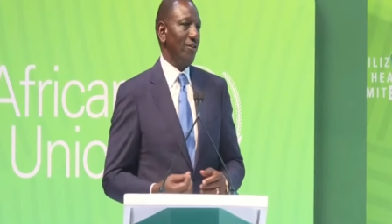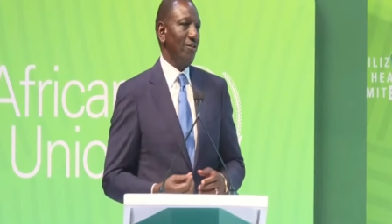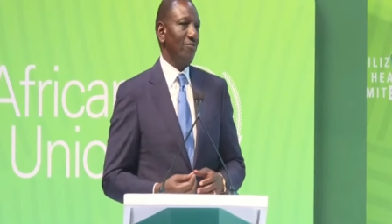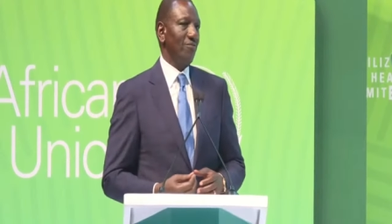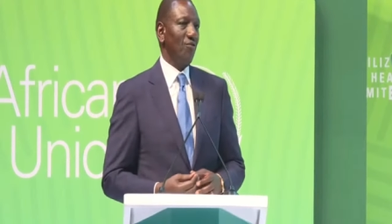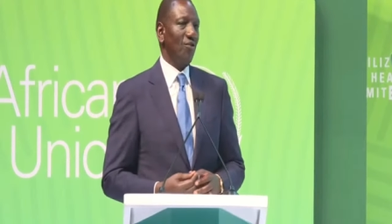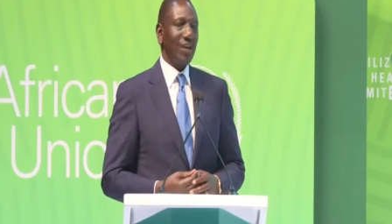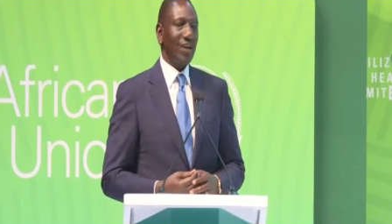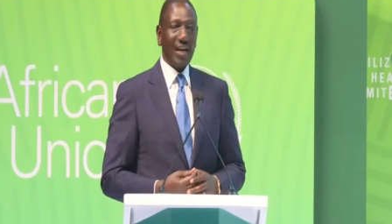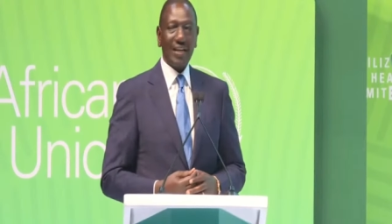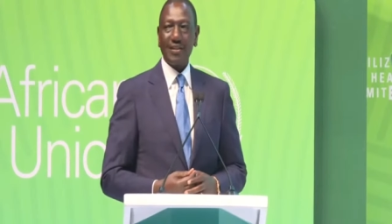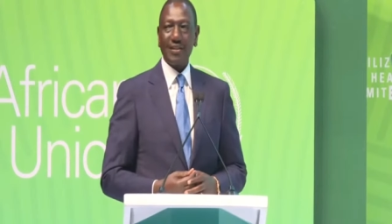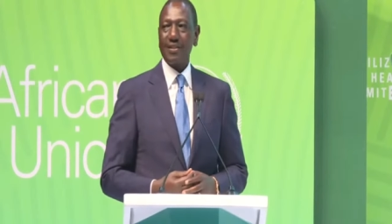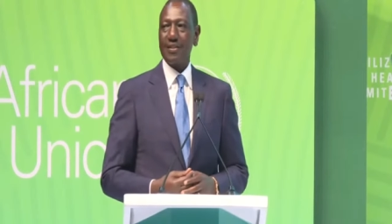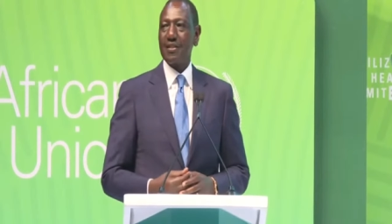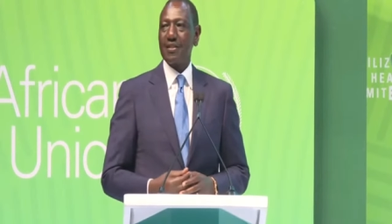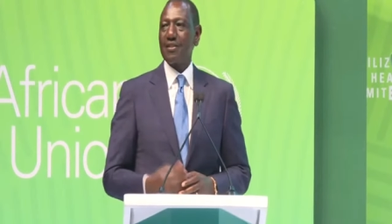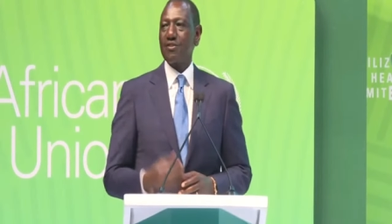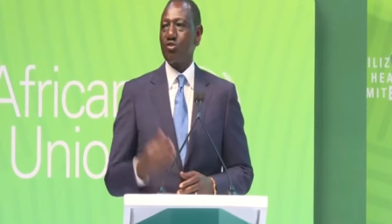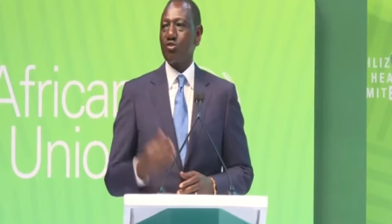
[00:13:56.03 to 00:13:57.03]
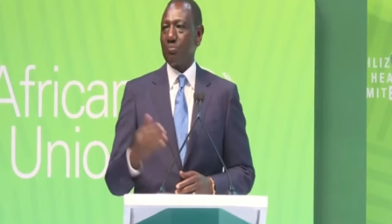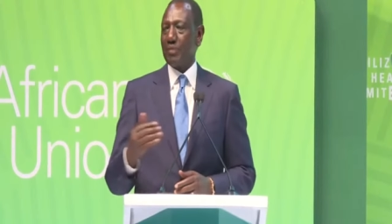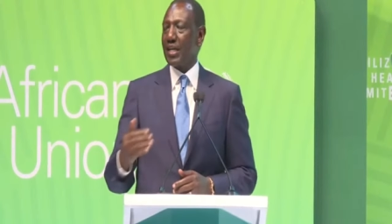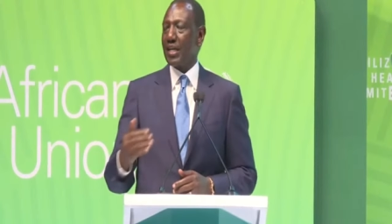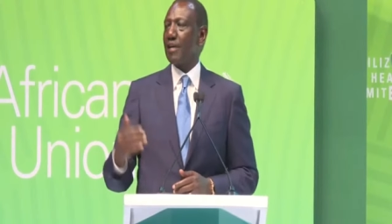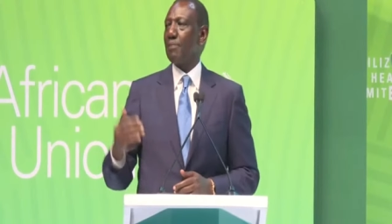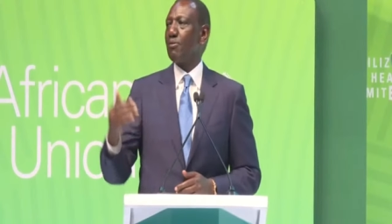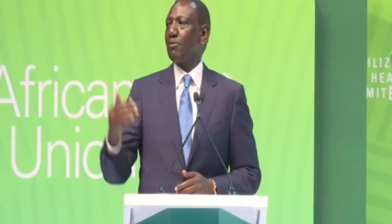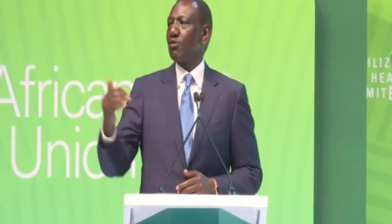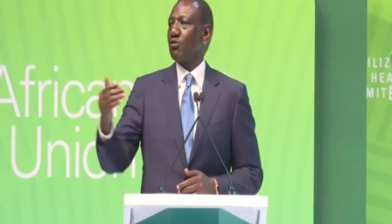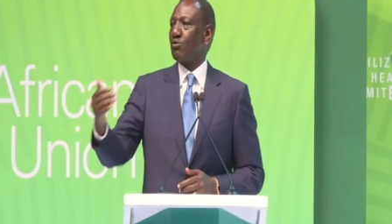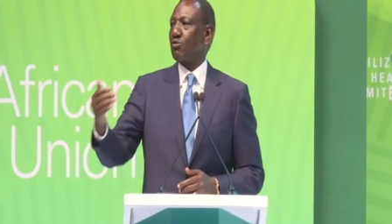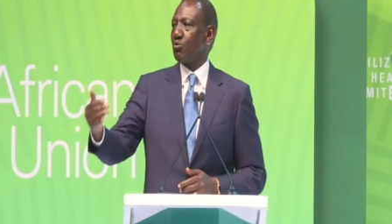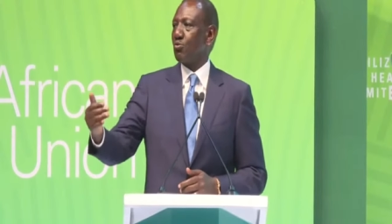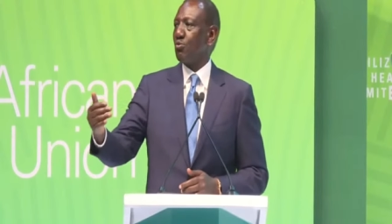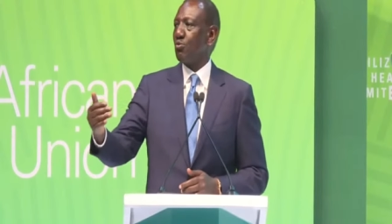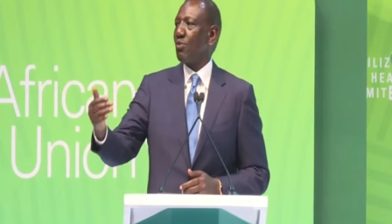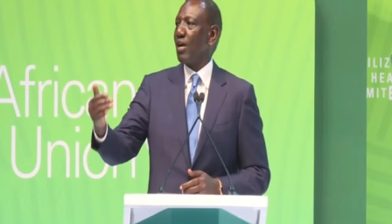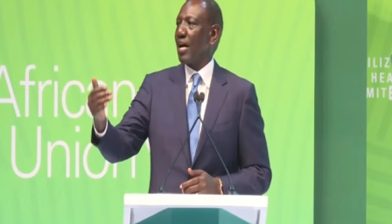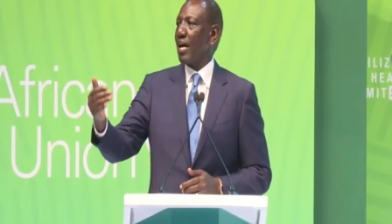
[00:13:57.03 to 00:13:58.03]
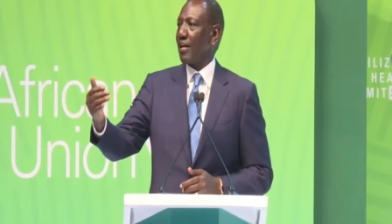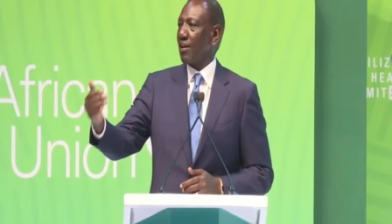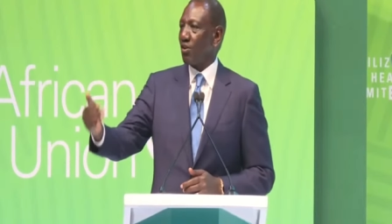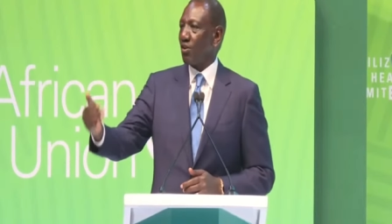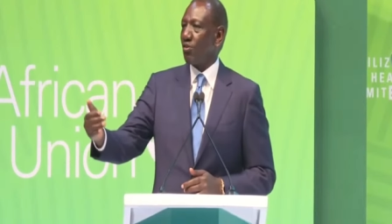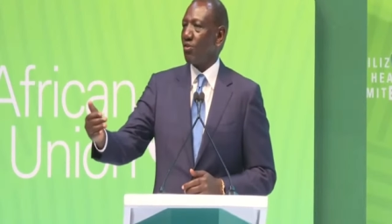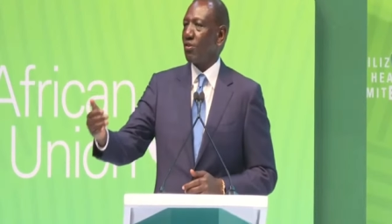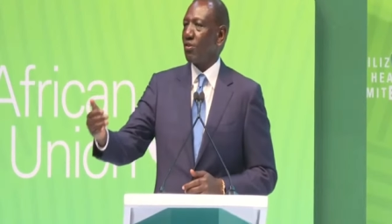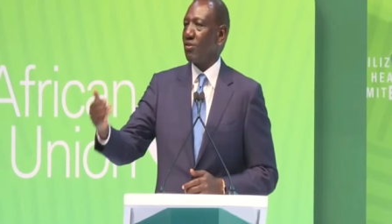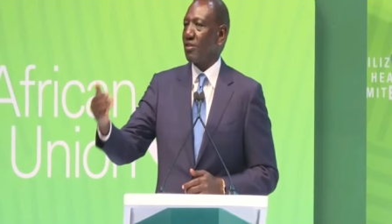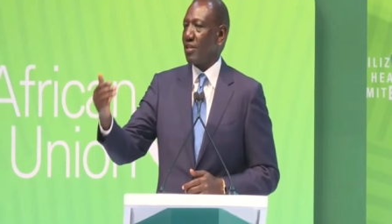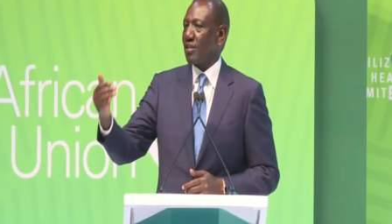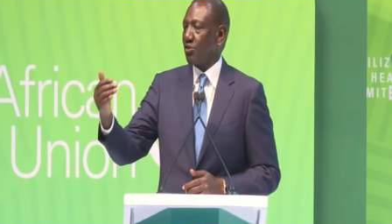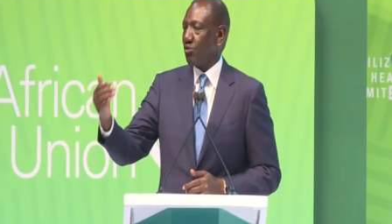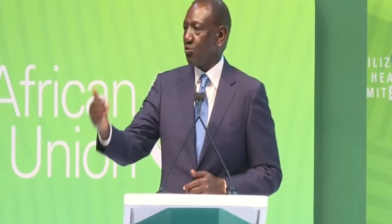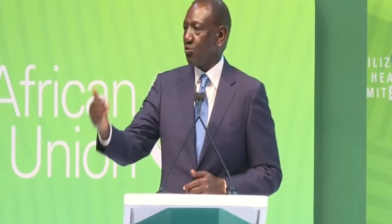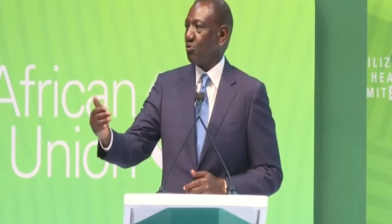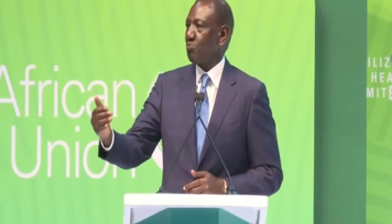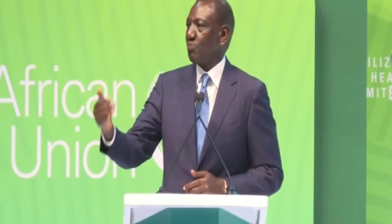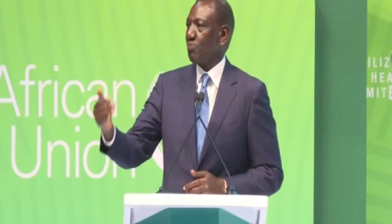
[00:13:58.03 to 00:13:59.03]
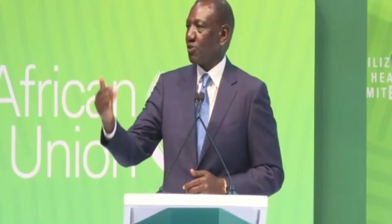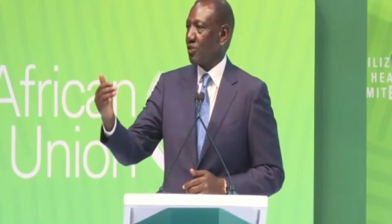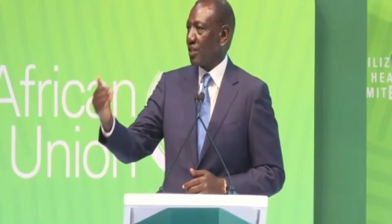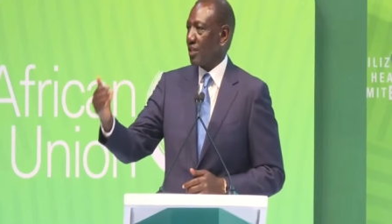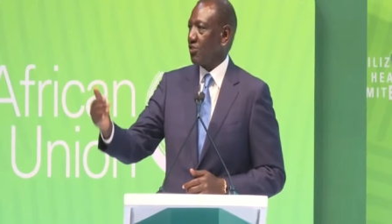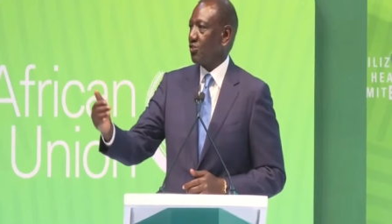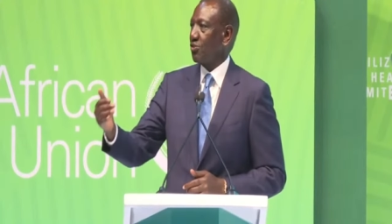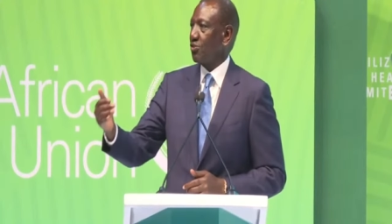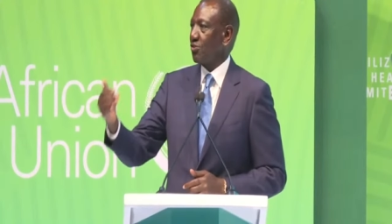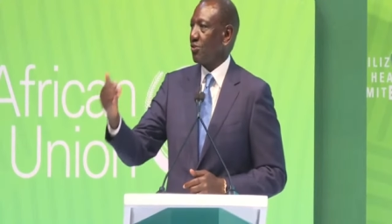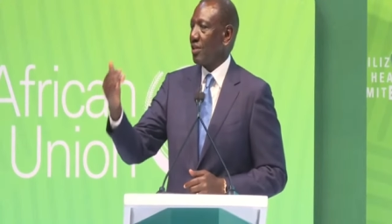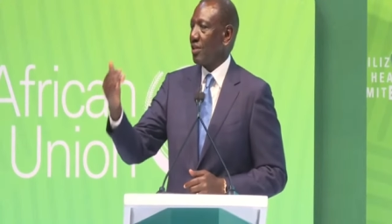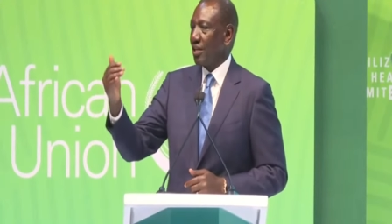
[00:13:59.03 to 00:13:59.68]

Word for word: for us to be able to unlock the huge potential